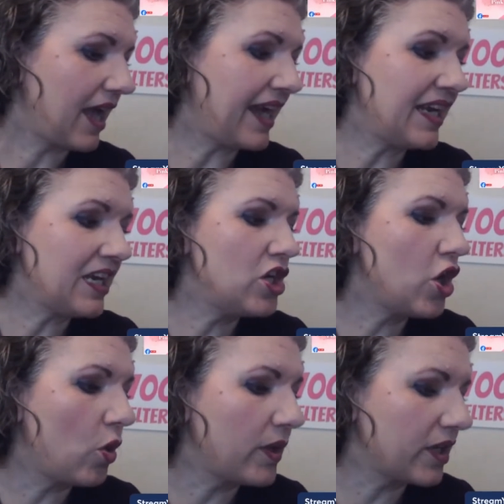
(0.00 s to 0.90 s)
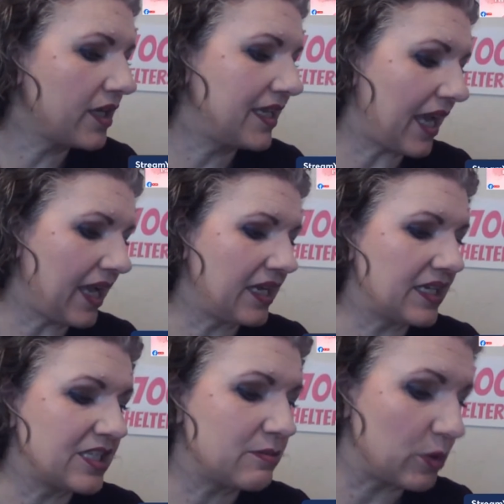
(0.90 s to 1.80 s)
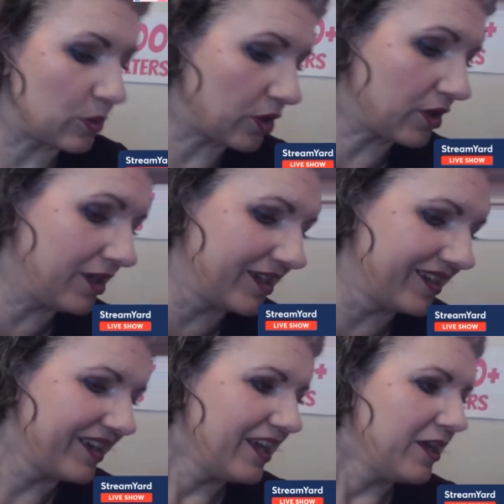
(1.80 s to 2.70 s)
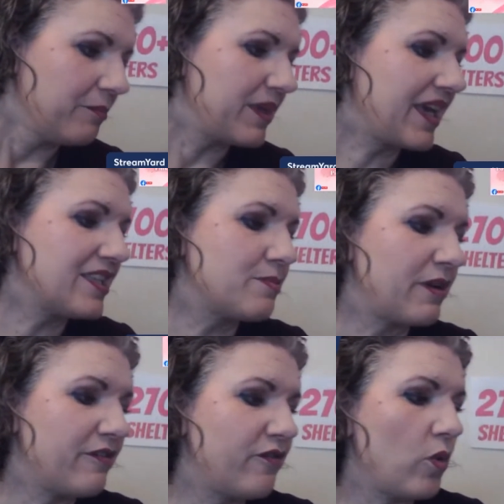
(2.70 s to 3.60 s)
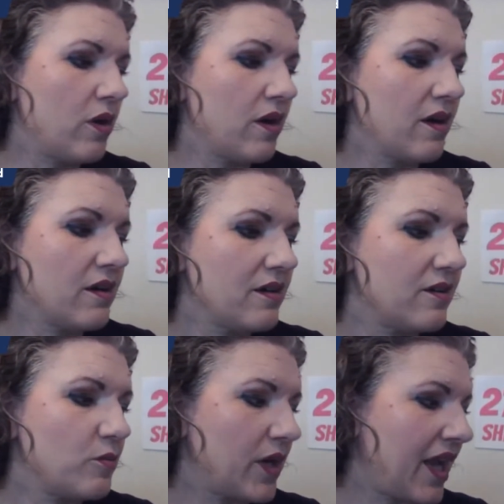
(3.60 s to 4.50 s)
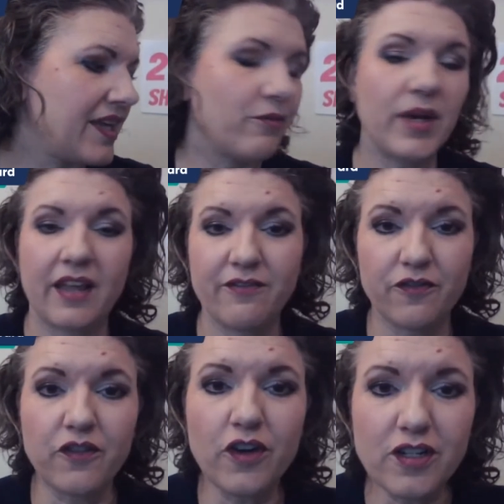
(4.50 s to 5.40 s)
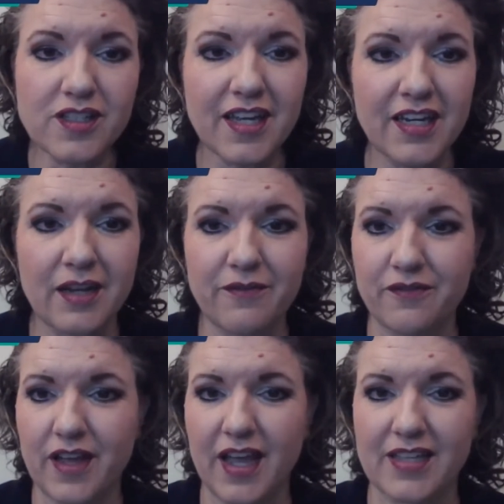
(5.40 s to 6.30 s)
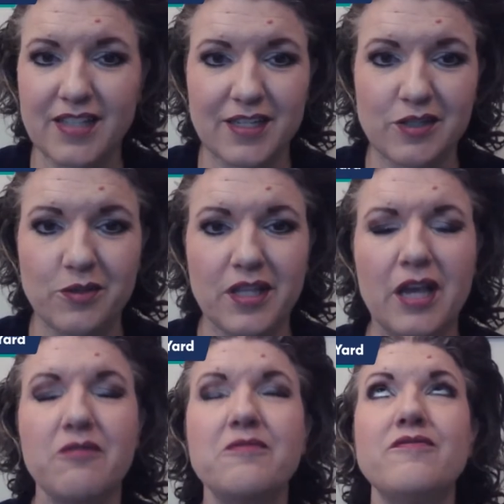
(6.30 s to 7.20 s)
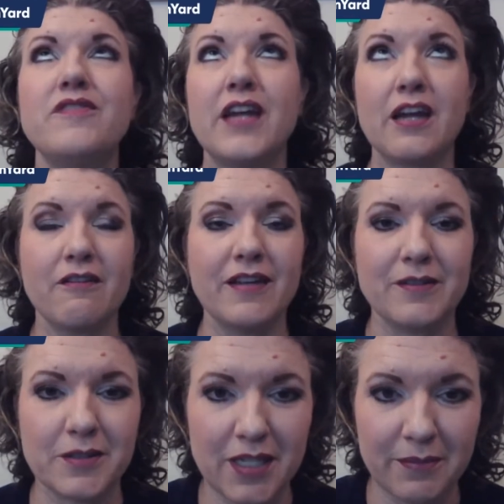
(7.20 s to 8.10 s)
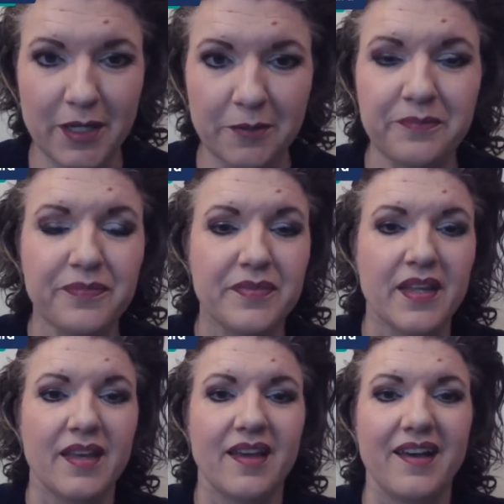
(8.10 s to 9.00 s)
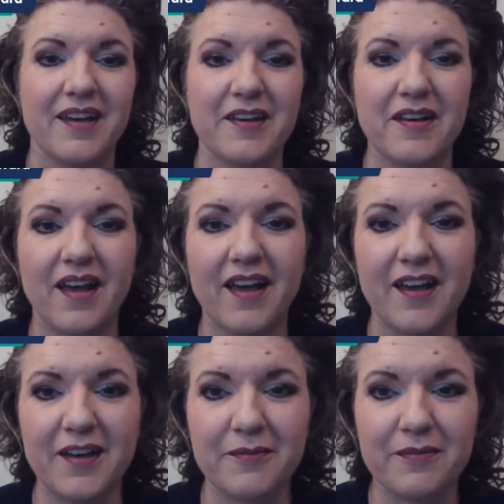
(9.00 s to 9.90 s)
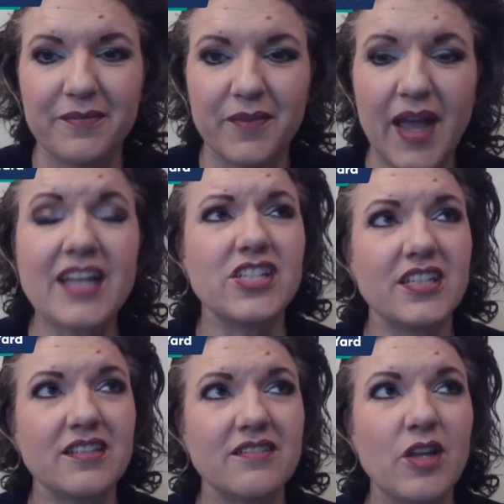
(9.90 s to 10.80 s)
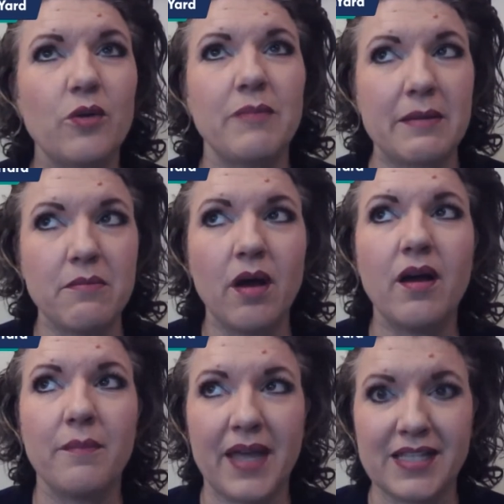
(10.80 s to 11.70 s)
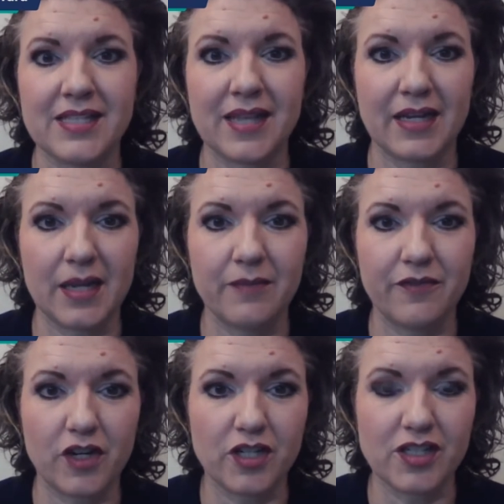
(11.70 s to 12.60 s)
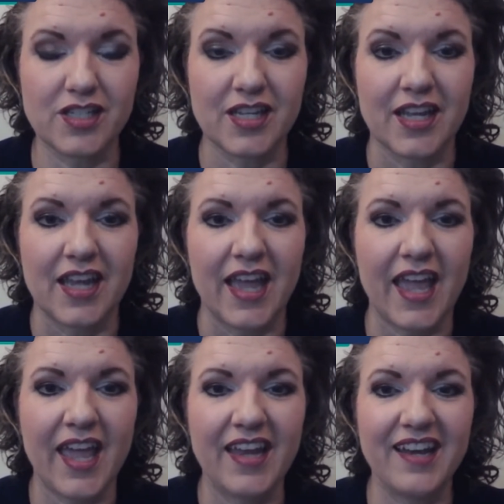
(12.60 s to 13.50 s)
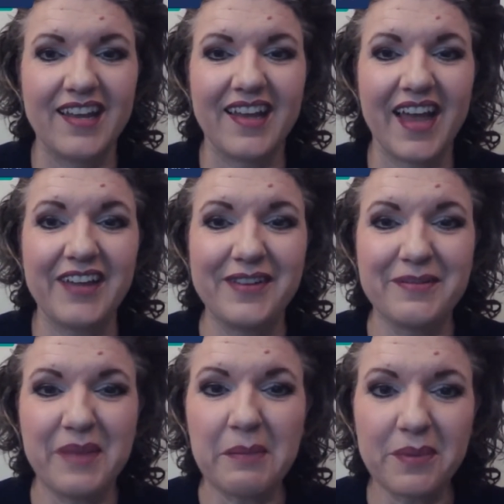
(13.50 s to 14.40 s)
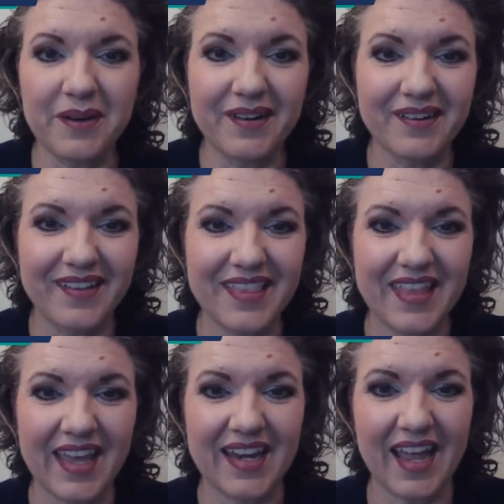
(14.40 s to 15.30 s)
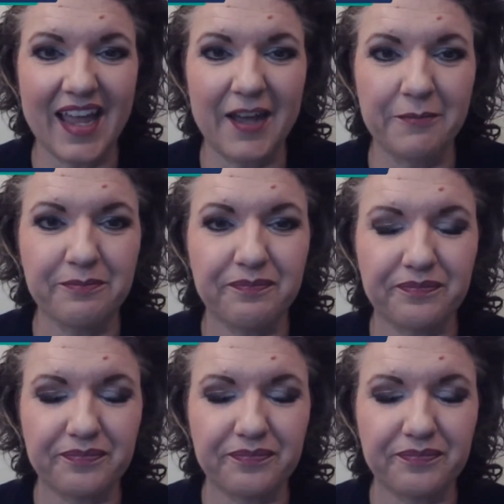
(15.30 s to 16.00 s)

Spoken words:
I didn't know it could get any smoother because before when I first signed up as a consultant a very long time ago, my mom had signed up first. And I remember that,